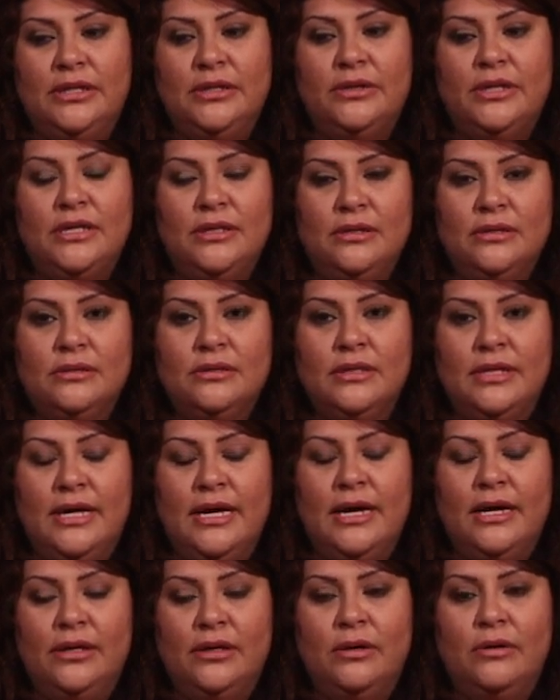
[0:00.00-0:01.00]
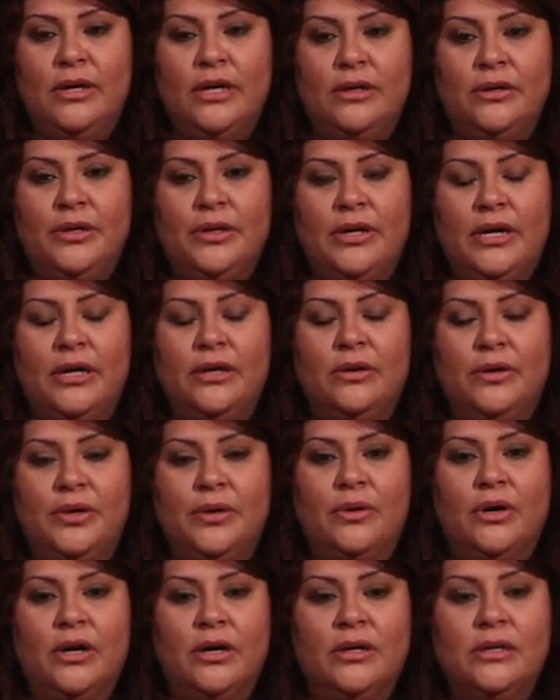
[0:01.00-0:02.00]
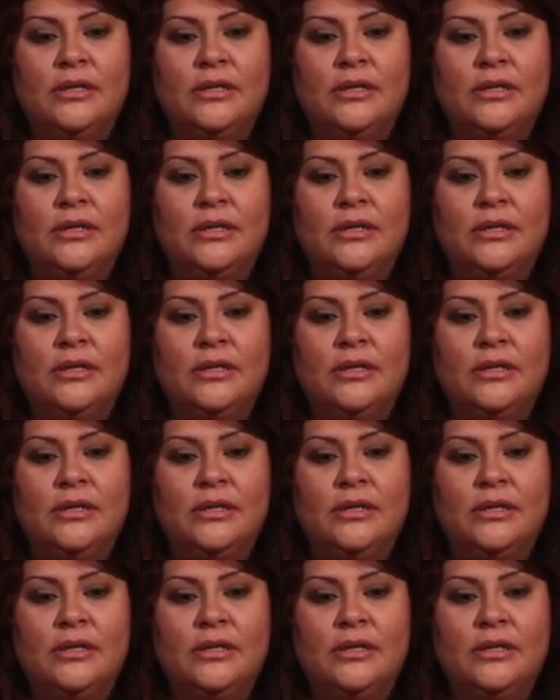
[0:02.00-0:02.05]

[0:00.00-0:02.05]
He goes, yeah, I know you are.